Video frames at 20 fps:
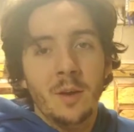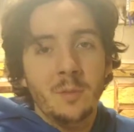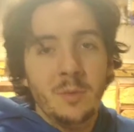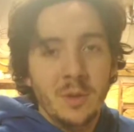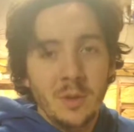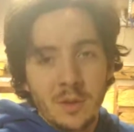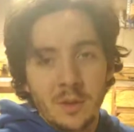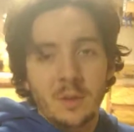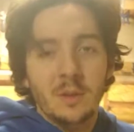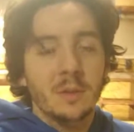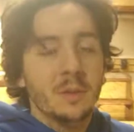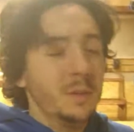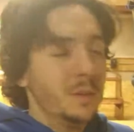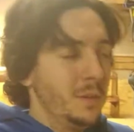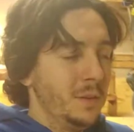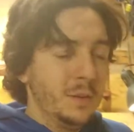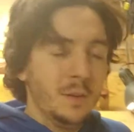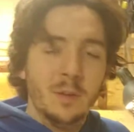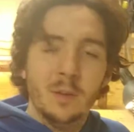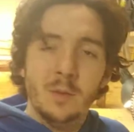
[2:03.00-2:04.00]
I've been
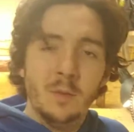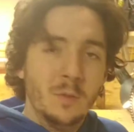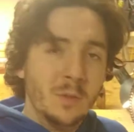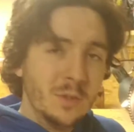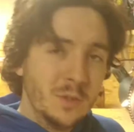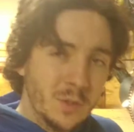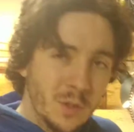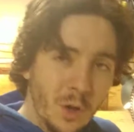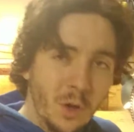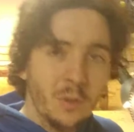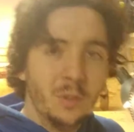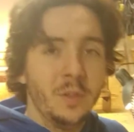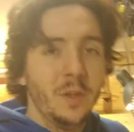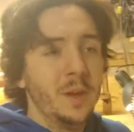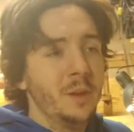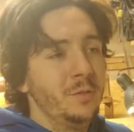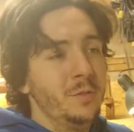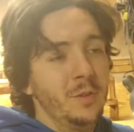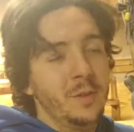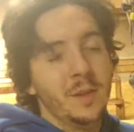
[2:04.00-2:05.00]
so
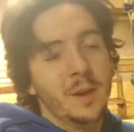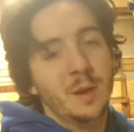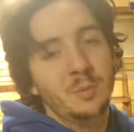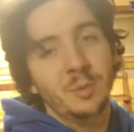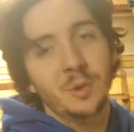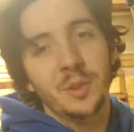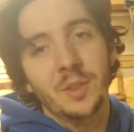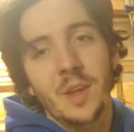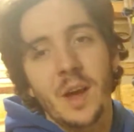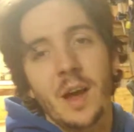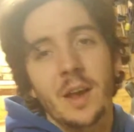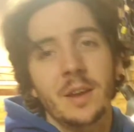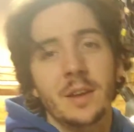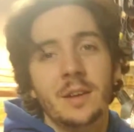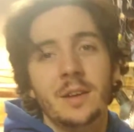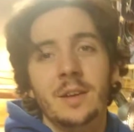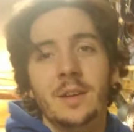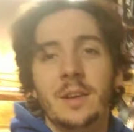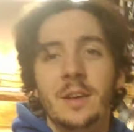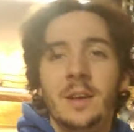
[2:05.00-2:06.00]
thankful that I put that
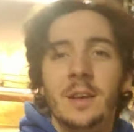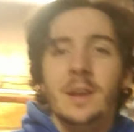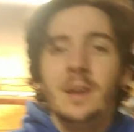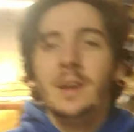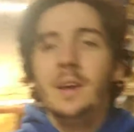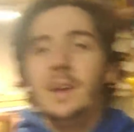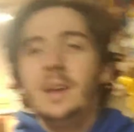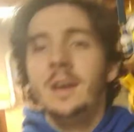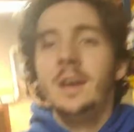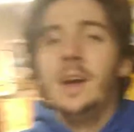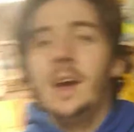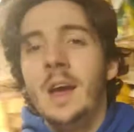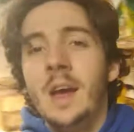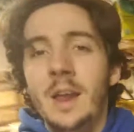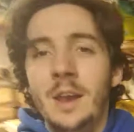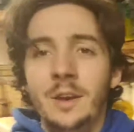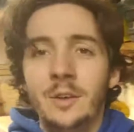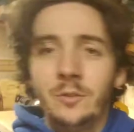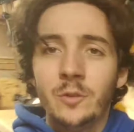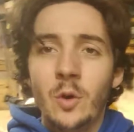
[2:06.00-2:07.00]
in.
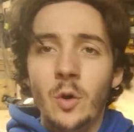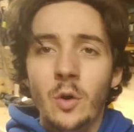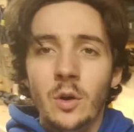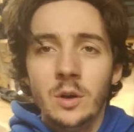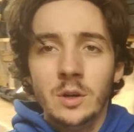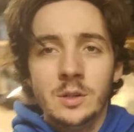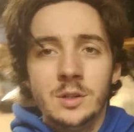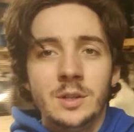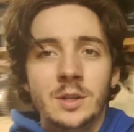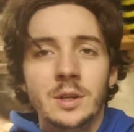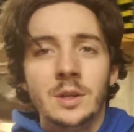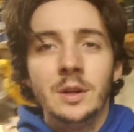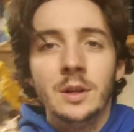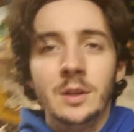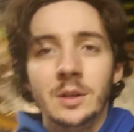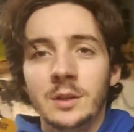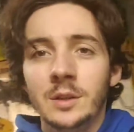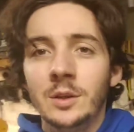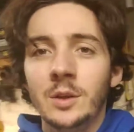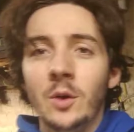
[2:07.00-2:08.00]
And of course,
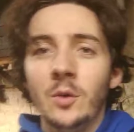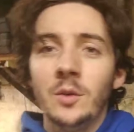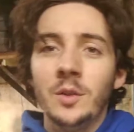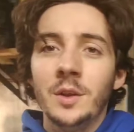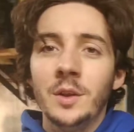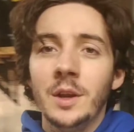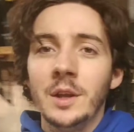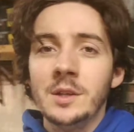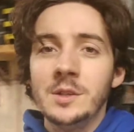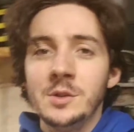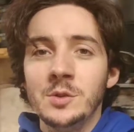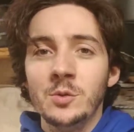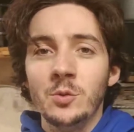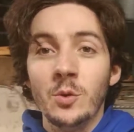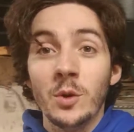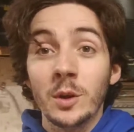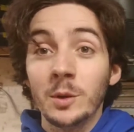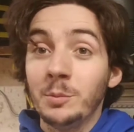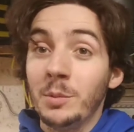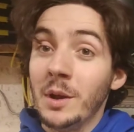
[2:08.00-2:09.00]
to go with a nice new
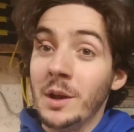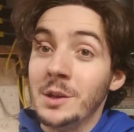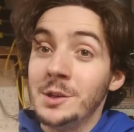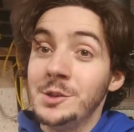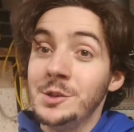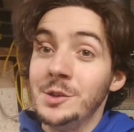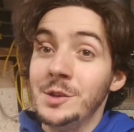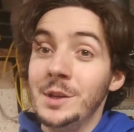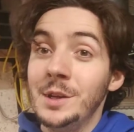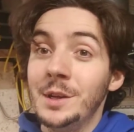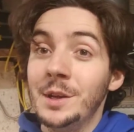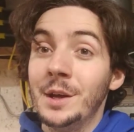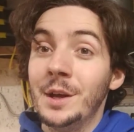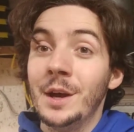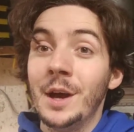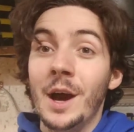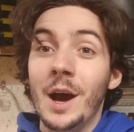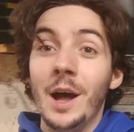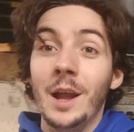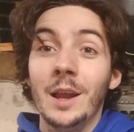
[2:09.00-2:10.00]
workbench, you need
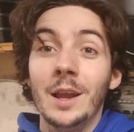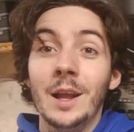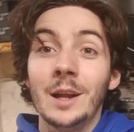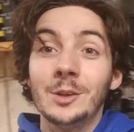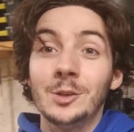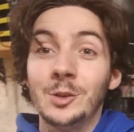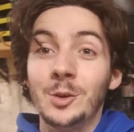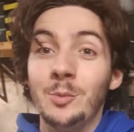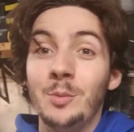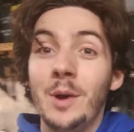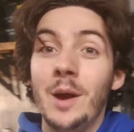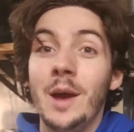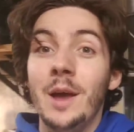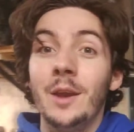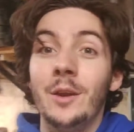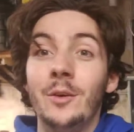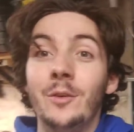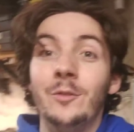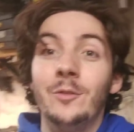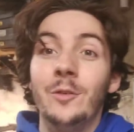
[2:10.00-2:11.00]
an electrical
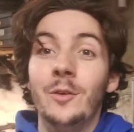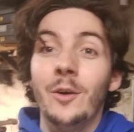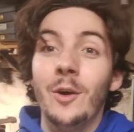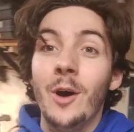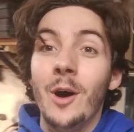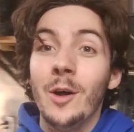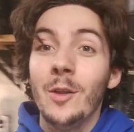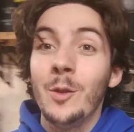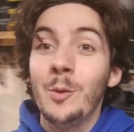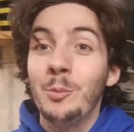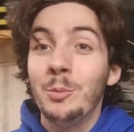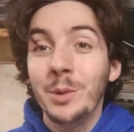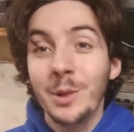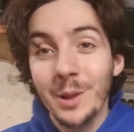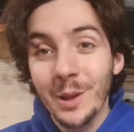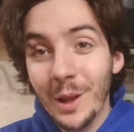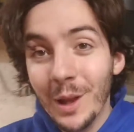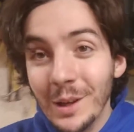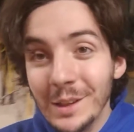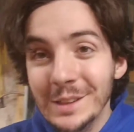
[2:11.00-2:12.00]
panel for all the
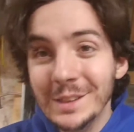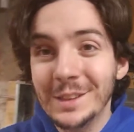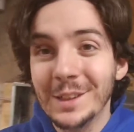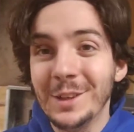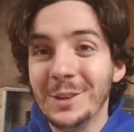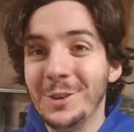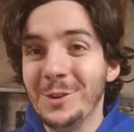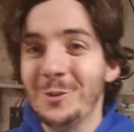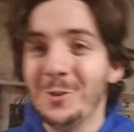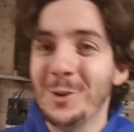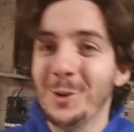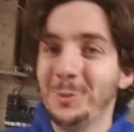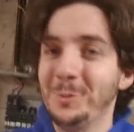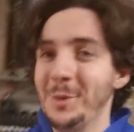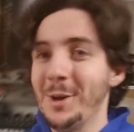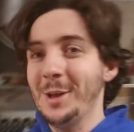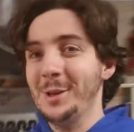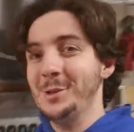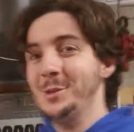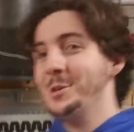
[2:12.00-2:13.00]
plugs on the
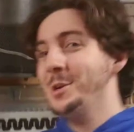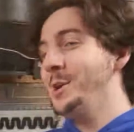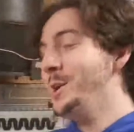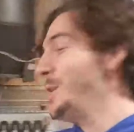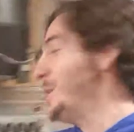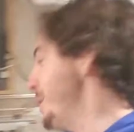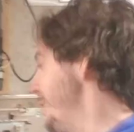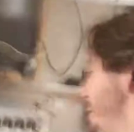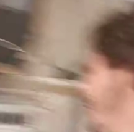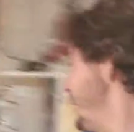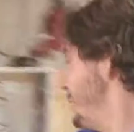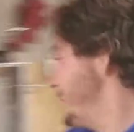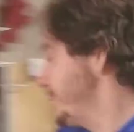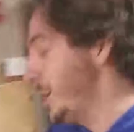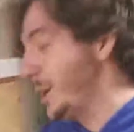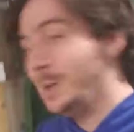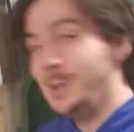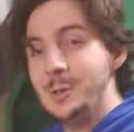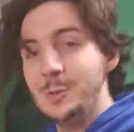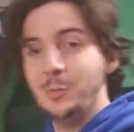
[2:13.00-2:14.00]
workbench.
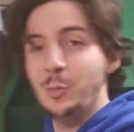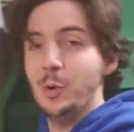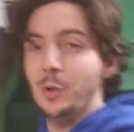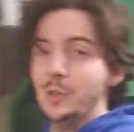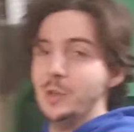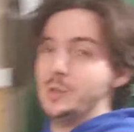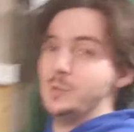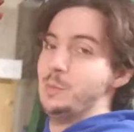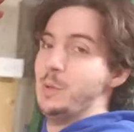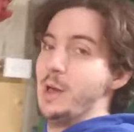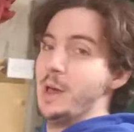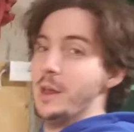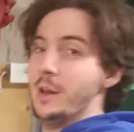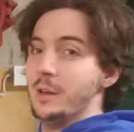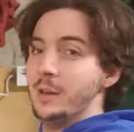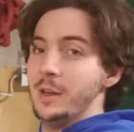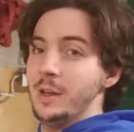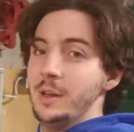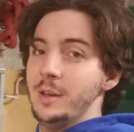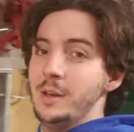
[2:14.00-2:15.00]
So I just put this
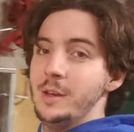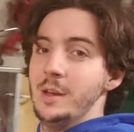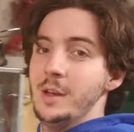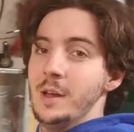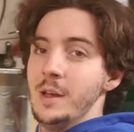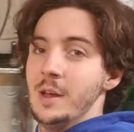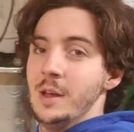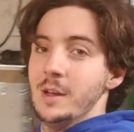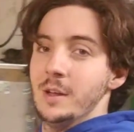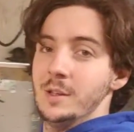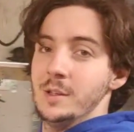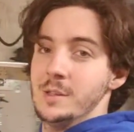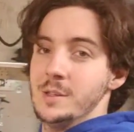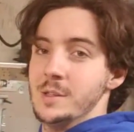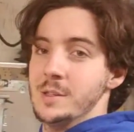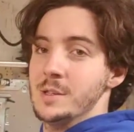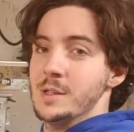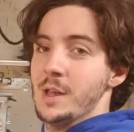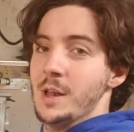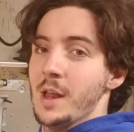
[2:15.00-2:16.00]
panel in.
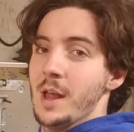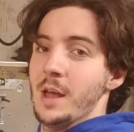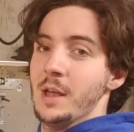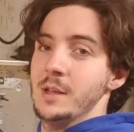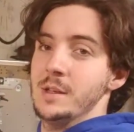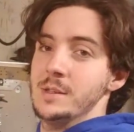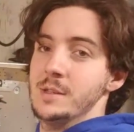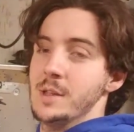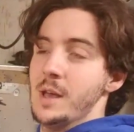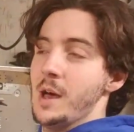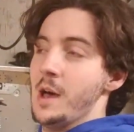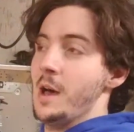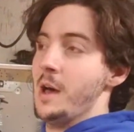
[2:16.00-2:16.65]
This is a nice